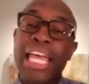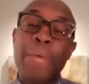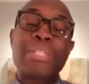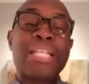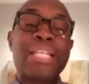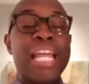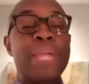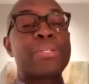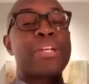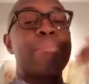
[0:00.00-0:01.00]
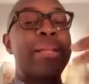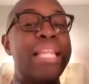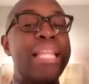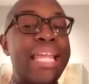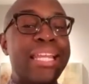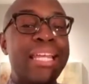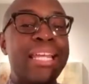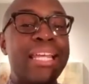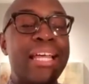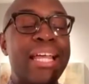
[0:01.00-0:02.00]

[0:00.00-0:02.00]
It was kind of, he was complaining